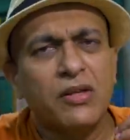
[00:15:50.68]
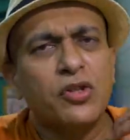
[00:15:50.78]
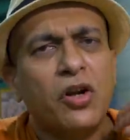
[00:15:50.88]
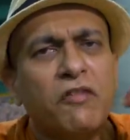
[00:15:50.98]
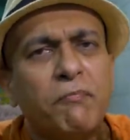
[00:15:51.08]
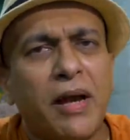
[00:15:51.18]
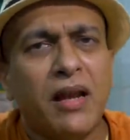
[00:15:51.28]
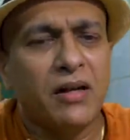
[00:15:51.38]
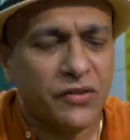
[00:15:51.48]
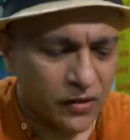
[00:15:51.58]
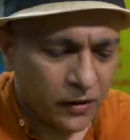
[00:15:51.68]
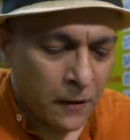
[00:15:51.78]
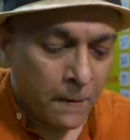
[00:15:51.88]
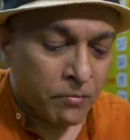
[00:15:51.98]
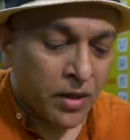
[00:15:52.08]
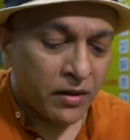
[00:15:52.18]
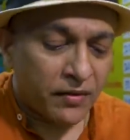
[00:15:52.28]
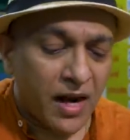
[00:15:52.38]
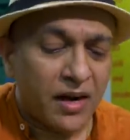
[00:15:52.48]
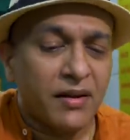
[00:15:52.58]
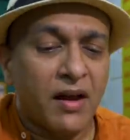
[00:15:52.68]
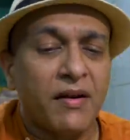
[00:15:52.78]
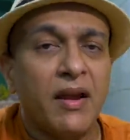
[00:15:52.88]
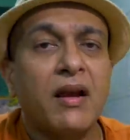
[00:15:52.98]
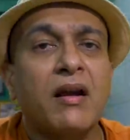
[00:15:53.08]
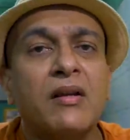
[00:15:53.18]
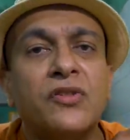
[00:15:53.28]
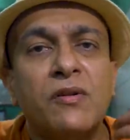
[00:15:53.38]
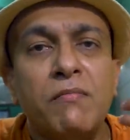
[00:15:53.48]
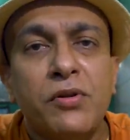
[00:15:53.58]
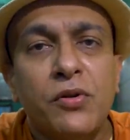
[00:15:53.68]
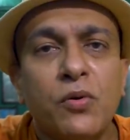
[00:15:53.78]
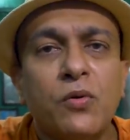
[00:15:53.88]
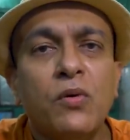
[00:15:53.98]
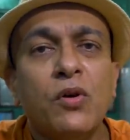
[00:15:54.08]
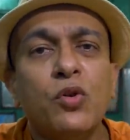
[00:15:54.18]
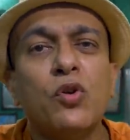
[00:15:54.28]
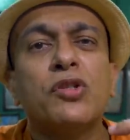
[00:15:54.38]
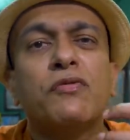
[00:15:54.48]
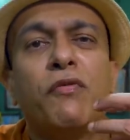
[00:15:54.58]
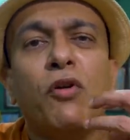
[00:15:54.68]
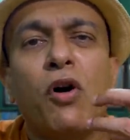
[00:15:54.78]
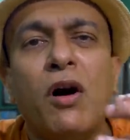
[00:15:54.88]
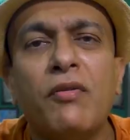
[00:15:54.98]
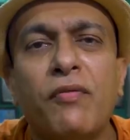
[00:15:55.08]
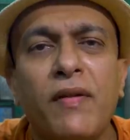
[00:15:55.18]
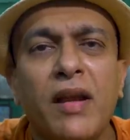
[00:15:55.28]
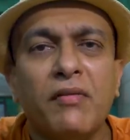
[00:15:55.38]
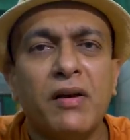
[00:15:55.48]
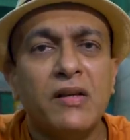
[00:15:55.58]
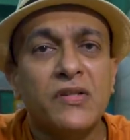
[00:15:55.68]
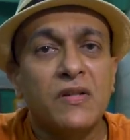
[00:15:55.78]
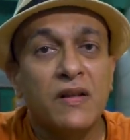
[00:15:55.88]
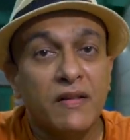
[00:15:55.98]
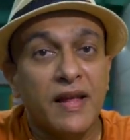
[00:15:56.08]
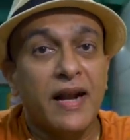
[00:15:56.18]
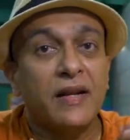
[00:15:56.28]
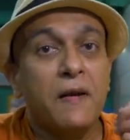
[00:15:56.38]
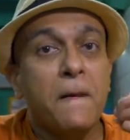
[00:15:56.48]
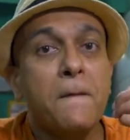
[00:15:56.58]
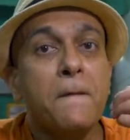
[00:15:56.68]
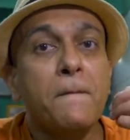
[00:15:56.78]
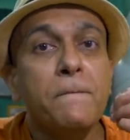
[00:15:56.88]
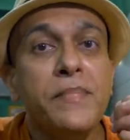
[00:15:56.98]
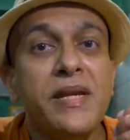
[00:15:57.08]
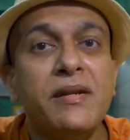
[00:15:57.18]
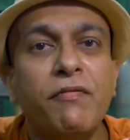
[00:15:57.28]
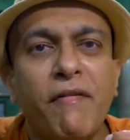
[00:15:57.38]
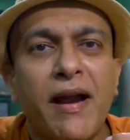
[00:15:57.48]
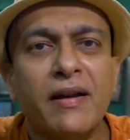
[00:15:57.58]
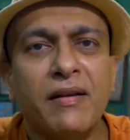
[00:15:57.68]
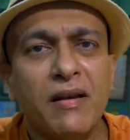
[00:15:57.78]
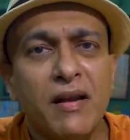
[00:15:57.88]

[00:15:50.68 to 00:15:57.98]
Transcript: for the sort of palates that are accustomed to those full-on flavors that meat fat